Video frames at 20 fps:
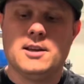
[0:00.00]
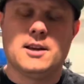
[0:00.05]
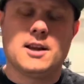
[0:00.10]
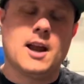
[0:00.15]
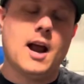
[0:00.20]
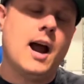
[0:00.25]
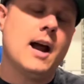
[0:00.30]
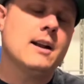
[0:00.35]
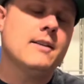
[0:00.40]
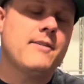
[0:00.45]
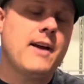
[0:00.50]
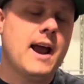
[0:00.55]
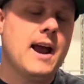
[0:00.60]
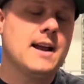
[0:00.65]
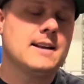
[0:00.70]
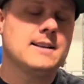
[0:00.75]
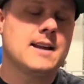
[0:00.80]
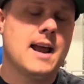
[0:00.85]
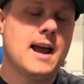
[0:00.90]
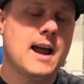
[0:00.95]
kind of
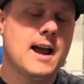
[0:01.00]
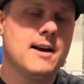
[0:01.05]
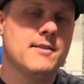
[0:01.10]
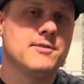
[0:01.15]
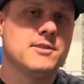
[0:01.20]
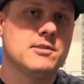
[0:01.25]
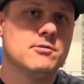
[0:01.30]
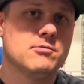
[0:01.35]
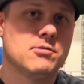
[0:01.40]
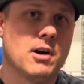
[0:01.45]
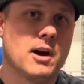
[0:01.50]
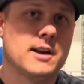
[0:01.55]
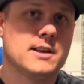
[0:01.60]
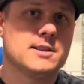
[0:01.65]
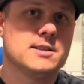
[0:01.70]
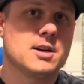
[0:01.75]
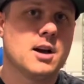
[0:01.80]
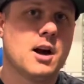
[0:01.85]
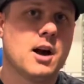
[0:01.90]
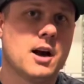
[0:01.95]
had to have the right
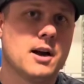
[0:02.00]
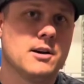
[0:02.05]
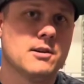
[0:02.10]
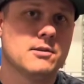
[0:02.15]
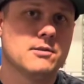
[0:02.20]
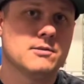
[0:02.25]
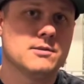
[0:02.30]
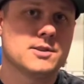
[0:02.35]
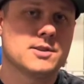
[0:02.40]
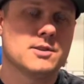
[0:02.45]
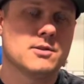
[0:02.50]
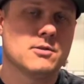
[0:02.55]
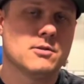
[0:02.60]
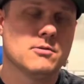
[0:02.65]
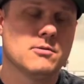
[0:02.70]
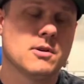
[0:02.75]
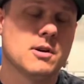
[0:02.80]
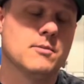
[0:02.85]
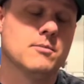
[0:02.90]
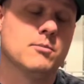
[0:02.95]
tires,
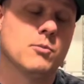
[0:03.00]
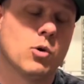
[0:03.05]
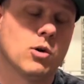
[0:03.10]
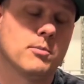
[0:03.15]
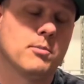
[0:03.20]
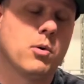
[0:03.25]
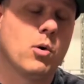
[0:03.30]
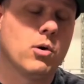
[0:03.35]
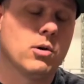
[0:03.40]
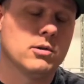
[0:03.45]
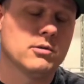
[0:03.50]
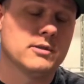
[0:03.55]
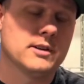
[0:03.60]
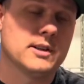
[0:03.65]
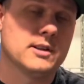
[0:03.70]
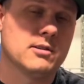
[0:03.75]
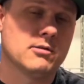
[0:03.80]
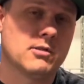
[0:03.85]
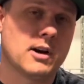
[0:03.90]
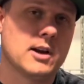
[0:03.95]
or more importantly,
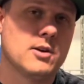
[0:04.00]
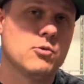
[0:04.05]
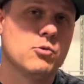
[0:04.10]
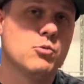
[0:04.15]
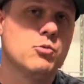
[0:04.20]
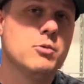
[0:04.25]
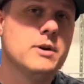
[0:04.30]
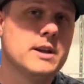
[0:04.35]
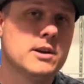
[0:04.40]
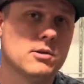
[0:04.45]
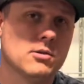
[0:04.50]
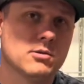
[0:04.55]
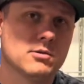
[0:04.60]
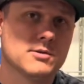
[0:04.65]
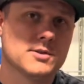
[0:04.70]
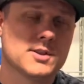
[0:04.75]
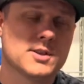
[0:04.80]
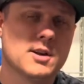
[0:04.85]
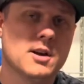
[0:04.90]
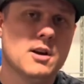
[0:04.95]
the right
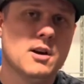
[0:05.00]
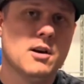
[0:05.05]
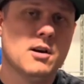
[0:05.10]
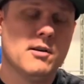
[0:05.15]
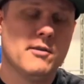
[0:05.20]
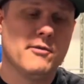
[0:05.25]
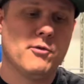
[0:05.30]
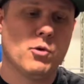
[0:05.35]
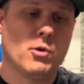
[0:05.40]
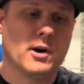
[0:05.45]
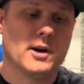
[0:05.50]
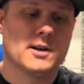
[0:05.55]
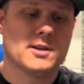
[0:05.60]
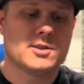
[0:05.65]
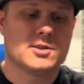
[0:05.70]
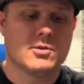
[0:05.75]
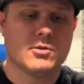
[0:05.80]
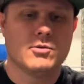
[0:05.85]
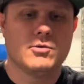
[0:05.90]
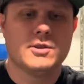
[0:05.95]
wheels for it.
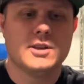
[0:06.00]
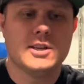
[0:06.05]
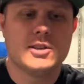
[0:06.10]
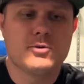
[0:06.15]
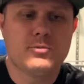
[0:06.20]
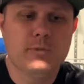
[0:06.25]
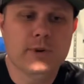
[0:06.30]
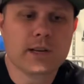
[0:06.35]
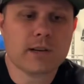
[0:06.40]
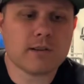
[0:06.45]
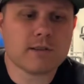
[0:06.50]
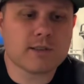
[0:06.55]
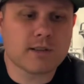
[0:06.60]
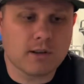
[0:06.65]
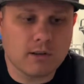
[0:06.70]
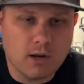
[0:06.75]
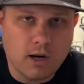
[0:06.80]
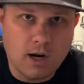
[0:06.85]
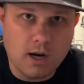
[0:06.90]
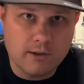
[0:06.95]
So these wheels that
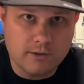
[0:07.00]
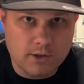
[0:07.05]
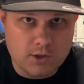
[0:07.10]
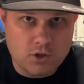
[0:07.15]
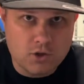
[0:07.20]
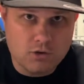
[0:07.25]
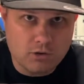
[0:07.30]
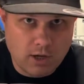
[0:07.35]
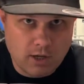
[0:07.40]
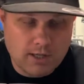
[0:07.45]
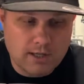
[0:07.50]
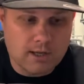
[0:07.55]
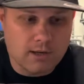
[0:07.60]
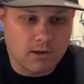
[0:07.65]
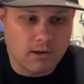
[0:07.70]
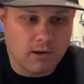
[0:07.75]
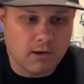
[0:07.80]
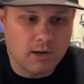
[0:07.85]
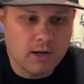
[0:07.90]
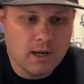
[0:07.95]
are on the truck
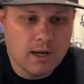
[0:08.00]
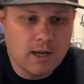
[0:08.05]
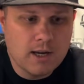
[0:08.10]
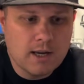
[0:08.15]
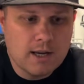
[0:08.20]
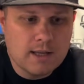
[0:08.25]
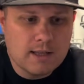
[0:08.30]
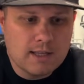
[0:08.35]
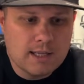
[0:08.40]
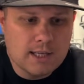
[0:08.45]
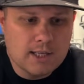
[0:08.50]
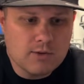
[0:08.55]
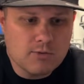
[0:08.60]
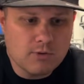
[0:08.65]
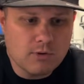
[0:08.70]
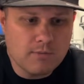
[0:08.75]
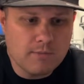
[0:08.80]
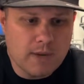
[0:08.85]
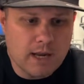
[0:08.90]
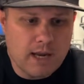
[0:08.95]
here, these
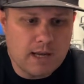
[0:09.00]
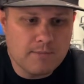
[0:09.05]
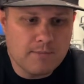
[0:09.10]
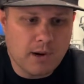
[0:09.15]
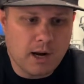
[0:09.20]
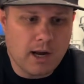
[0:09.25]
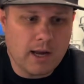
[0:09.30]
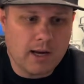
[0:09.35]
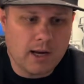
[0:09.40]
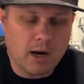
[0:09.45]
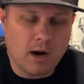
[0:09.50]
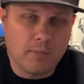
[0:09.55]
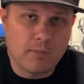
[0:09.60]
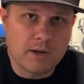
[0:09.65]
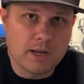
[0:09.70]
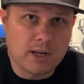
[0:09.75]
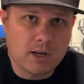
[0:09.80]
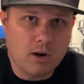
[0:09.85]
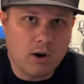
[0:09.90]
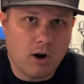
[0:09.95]
were made by a
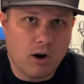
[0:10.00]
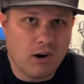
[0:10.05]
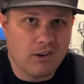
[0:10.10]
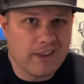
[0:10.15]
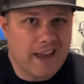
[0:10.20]
company called